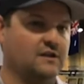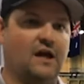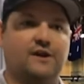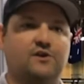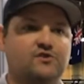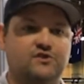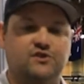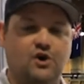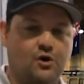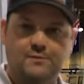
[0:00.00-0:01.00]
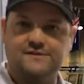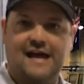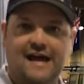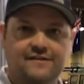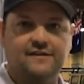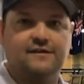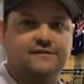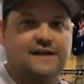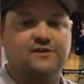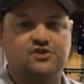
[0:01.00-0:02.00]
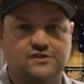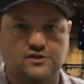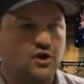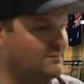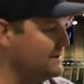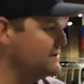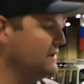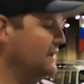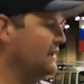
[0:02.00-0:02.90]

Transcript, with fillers: A lot of years of Tacomas had, the second-gen Tacomas.